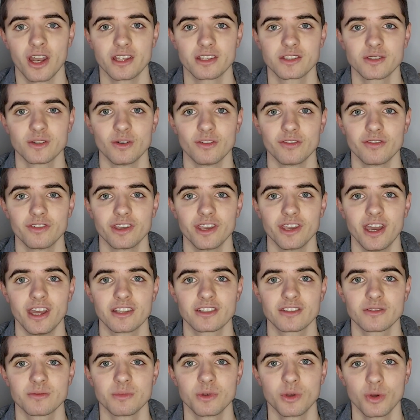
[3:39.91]
Let's not
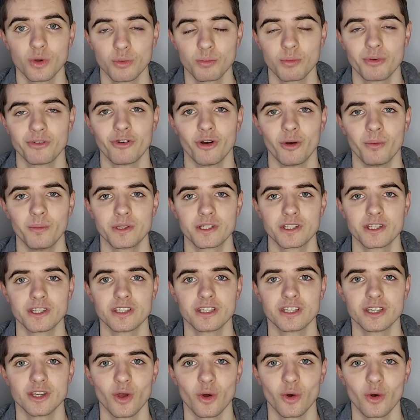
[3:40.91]
forget some good
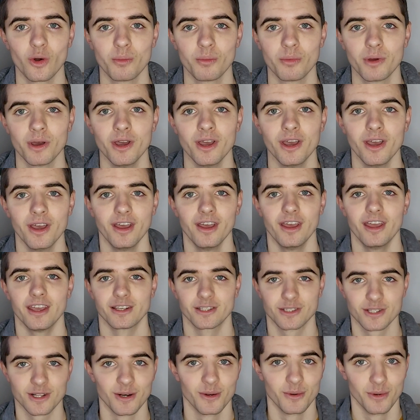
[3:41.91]
performances in Europe,
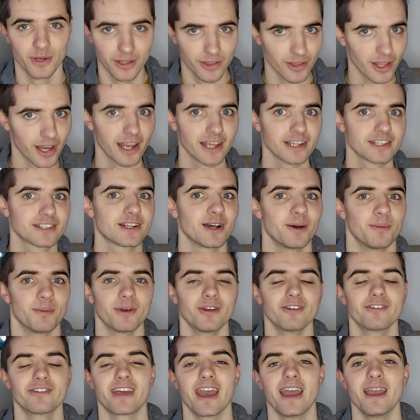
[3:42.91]
excluding the last
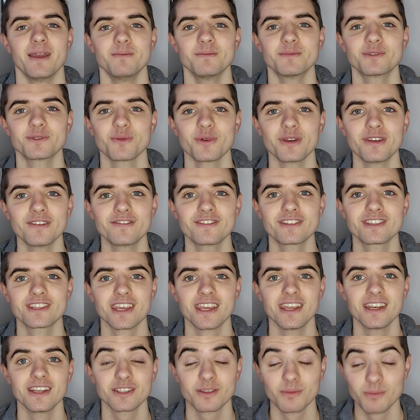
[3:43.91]
couple of games we've seen.